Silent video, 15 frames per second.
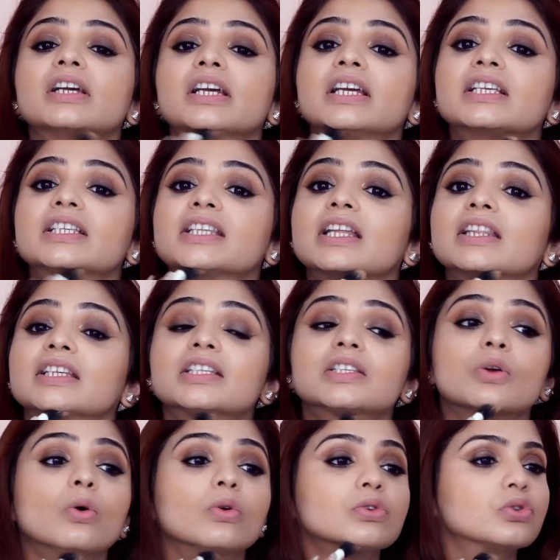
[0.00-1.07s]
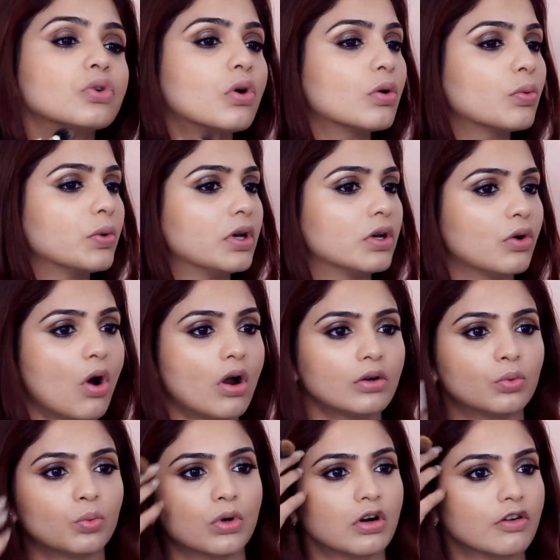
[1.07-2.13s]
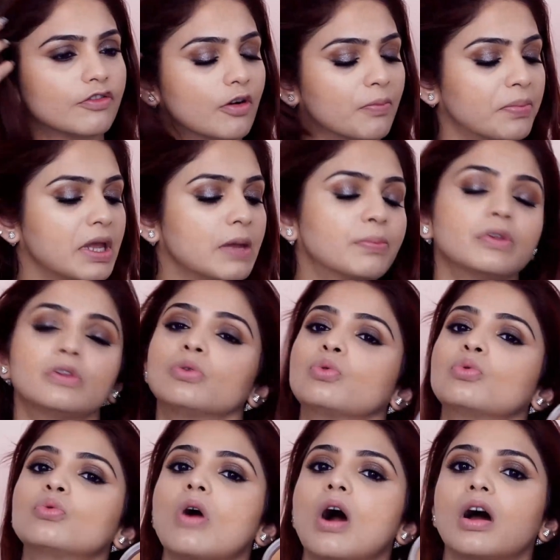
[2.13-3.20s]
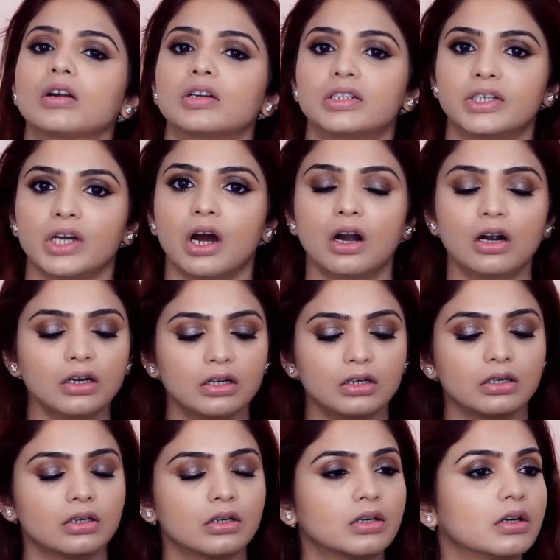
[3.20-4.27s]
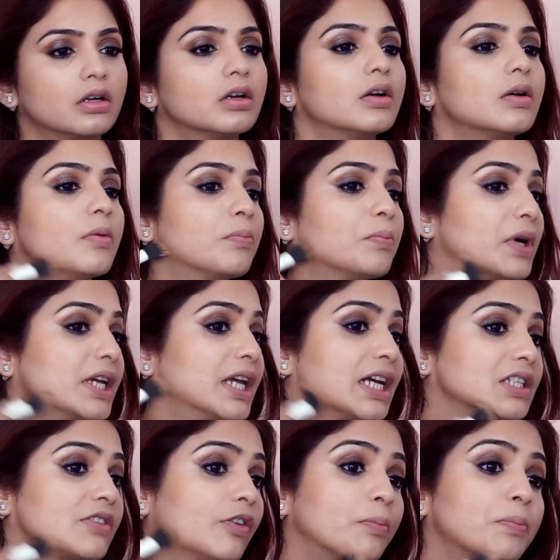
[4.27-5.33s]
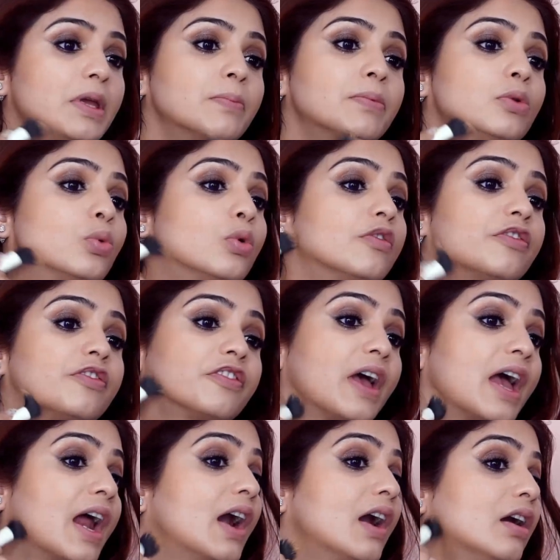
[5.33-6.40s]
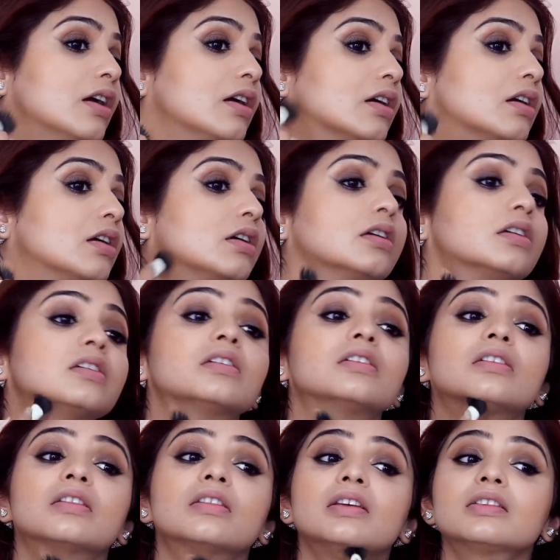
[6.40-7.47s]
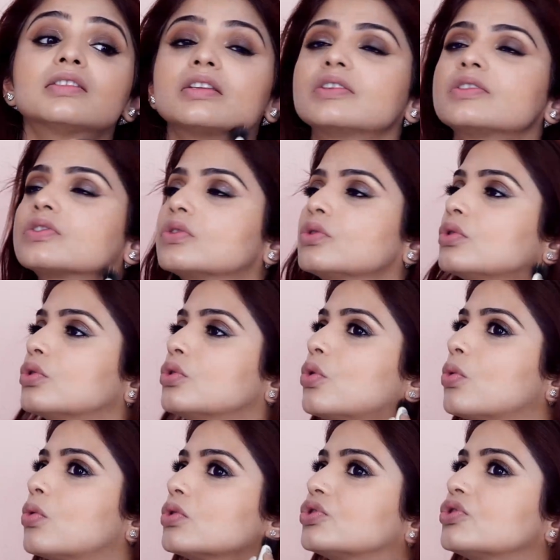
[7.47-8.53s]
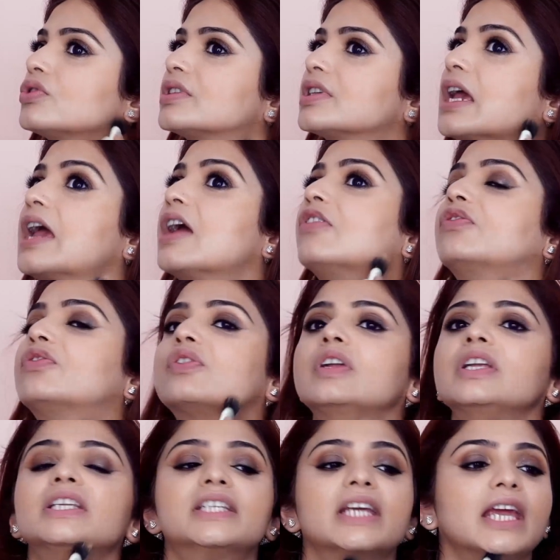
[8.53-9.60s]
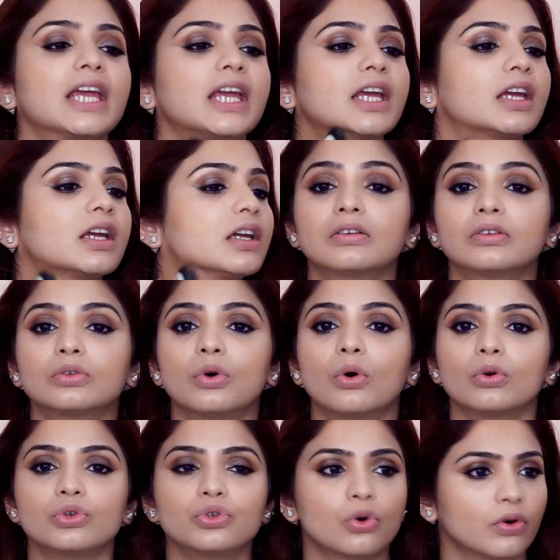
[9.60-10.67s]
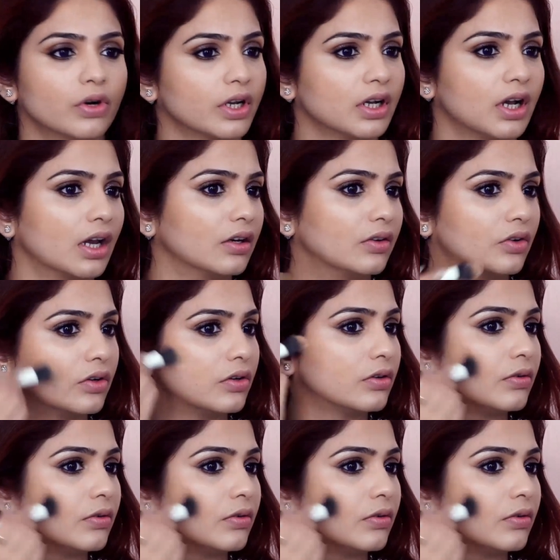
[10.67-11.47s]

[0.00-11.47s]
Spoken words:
Is that this contour will not work for people who are dark, but yes, for people who fair, this is a gorgeous everyday contouring color.